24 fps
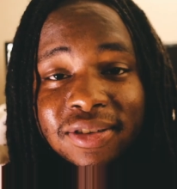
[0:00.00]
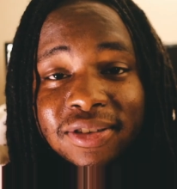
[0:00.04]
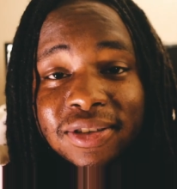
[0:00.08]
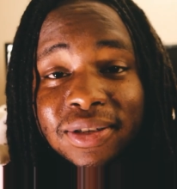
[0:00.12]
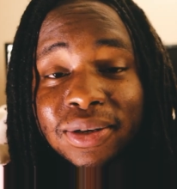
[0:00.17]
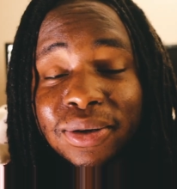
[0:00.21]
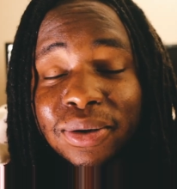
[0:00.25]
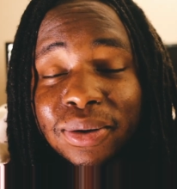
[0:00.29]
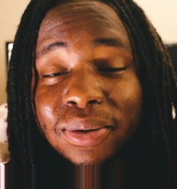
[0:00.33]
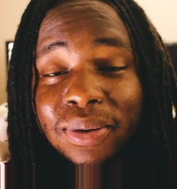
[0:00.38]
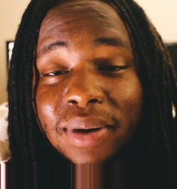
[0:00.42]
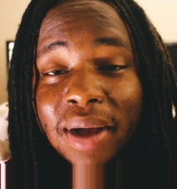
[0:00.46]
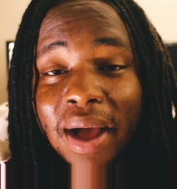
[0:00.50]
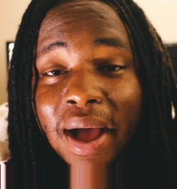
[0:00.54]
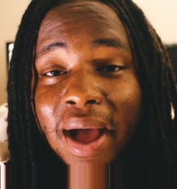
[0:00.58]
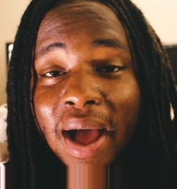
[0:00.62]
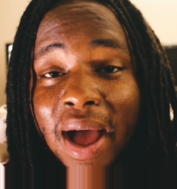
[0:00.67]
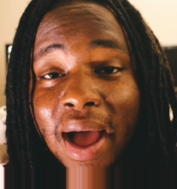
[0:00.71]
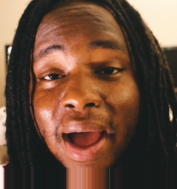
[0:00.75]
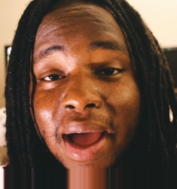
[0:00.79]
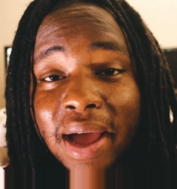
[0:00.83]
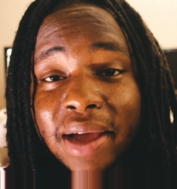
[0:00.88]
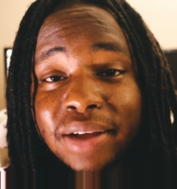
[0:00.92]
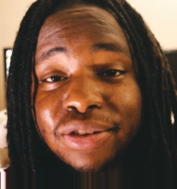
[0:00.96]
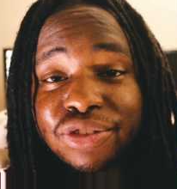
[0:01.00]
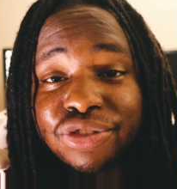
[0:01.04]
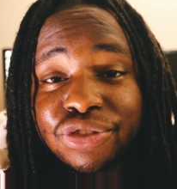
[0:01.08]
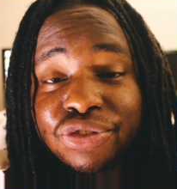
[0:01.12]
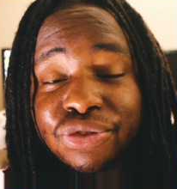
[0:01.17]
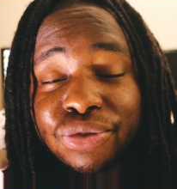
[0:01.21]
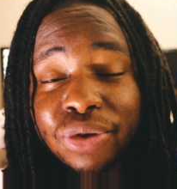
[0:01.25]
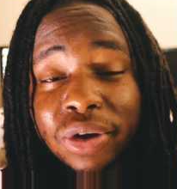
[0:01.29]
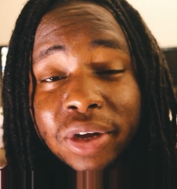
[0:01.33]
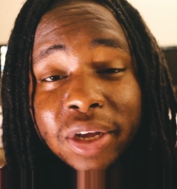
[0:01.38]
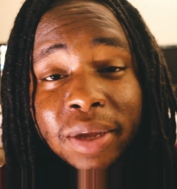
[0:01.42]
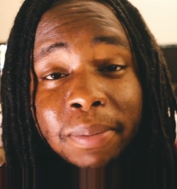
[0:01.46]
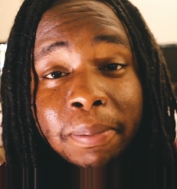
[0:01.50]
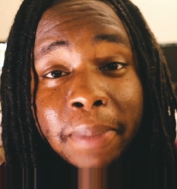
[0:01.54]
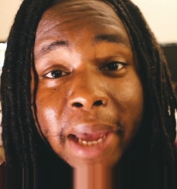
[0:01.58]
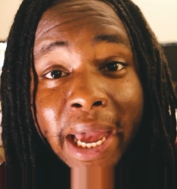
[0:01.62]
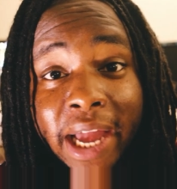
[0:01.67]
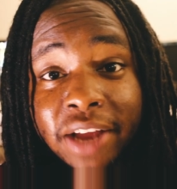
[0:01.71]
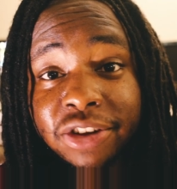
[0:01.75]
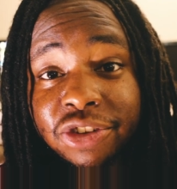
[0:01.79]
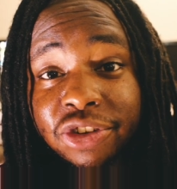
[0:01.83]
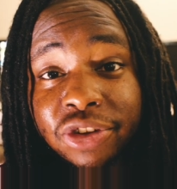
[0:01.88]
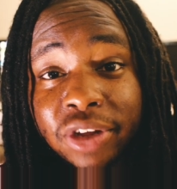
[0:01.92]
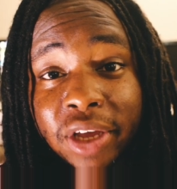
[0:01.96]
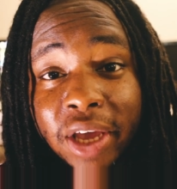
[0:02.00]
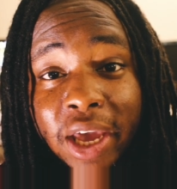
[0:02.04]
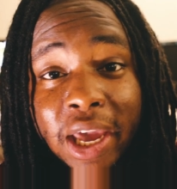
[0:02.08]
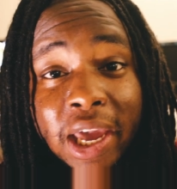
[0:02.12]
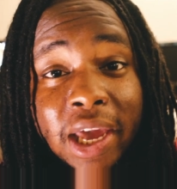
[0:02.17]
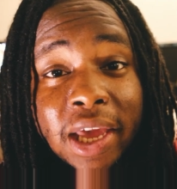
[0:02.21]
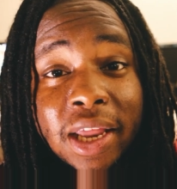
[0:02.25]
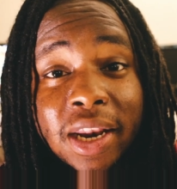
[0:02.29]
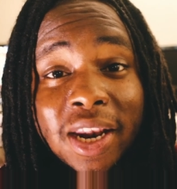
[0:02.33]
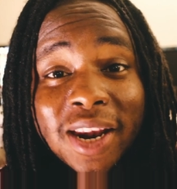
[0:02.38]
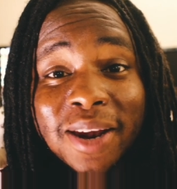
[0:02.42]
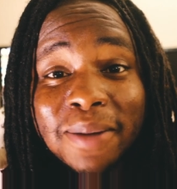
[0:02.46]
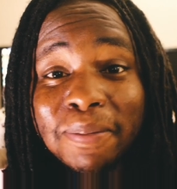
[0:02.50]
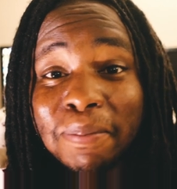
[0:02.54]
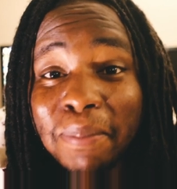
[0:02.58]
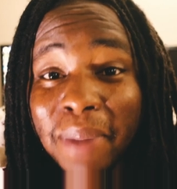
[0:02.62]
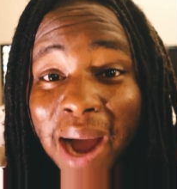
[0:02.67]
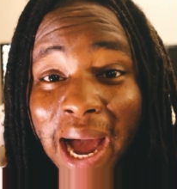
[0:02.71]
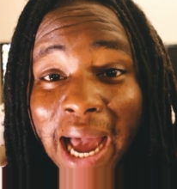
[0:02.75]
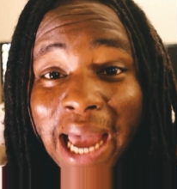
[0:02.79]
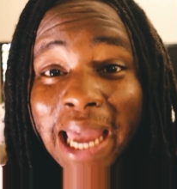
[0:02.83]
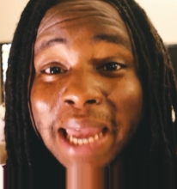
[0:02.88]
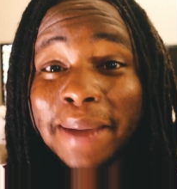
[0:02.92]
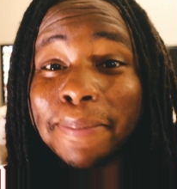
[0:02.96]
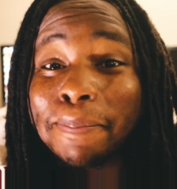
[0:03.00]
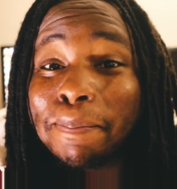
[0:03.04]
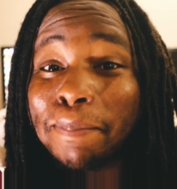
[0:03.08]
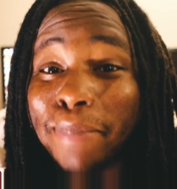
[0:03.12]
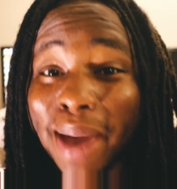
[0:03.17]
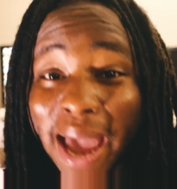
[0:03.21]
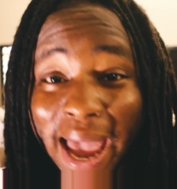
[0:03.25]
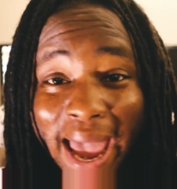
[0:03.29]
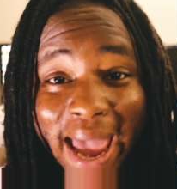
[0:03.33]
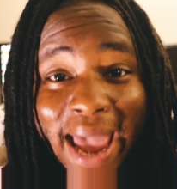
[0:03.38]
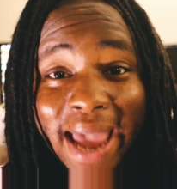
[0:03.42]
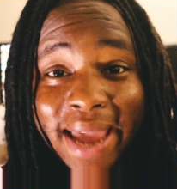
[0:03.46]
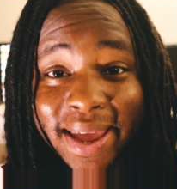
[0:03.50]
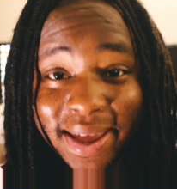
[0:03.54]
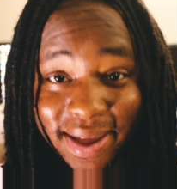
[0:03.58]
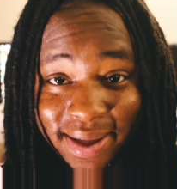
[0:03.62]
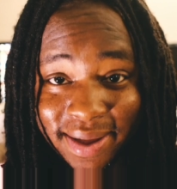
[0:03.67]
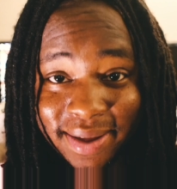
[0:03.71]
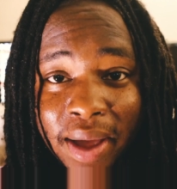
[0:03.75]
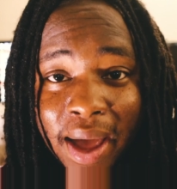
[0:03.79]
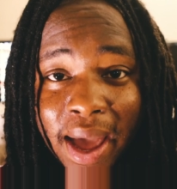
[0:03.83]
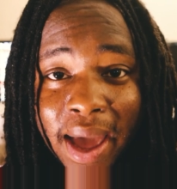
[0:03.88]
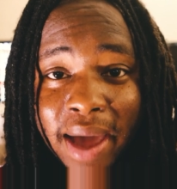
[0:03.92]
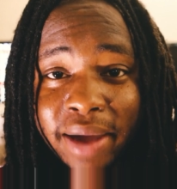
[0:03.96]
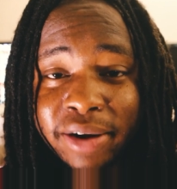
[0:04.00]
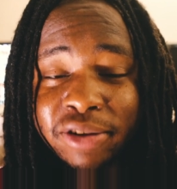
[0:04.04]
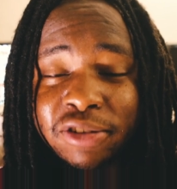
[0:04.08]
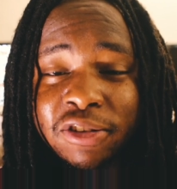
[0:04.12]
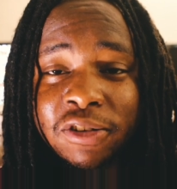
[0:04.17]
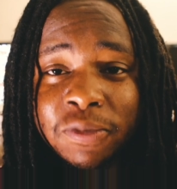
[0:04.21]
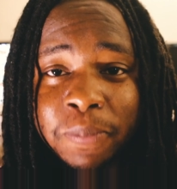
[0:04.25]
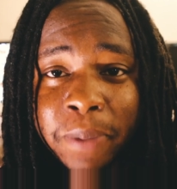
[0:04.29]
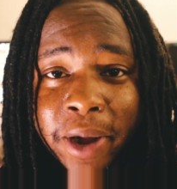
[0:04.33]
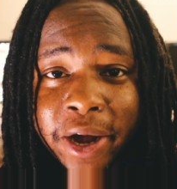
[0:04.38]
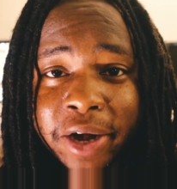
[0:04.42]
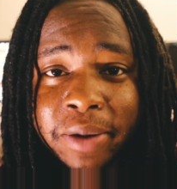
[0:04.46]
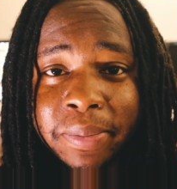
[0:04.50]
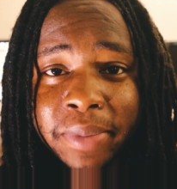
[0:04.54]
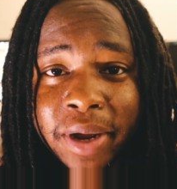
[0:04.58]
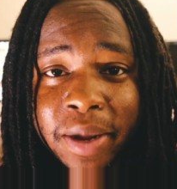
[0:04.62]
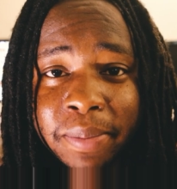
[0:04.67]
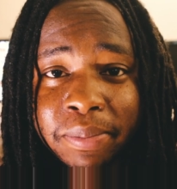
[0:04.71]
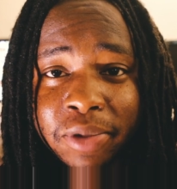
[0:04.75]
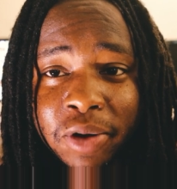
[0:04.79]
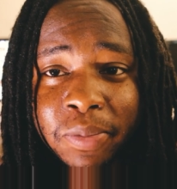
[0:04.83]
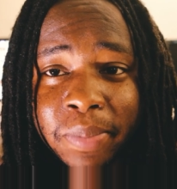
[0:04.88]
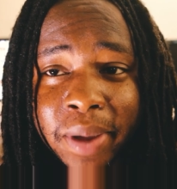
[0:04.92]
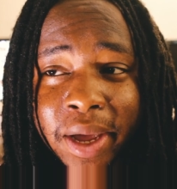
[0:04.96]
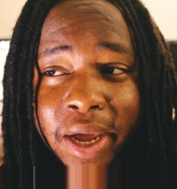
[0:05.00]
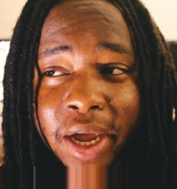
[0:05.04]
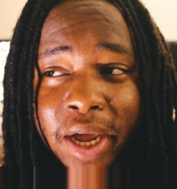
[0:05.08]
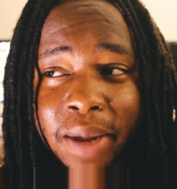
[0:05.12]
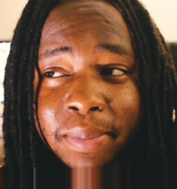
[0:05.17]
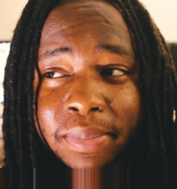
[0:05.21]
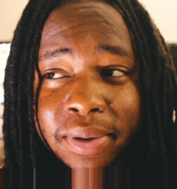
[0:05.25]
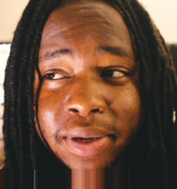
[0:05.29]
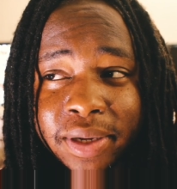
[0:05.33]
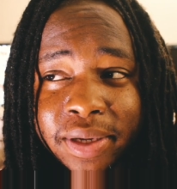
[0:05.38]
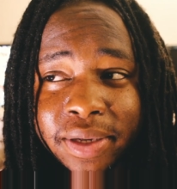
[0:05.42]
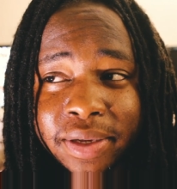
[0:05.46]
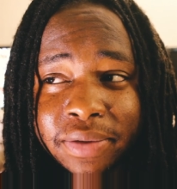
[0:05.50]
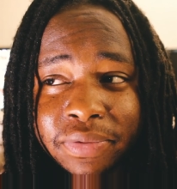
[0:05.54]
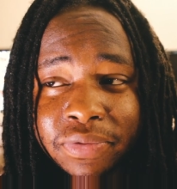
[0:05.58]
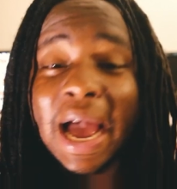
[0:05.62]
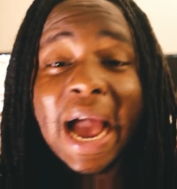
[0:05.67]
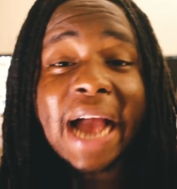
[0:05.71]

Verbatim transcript: So I struck a match in my bag. I had a Spider-Man book bag, I believe.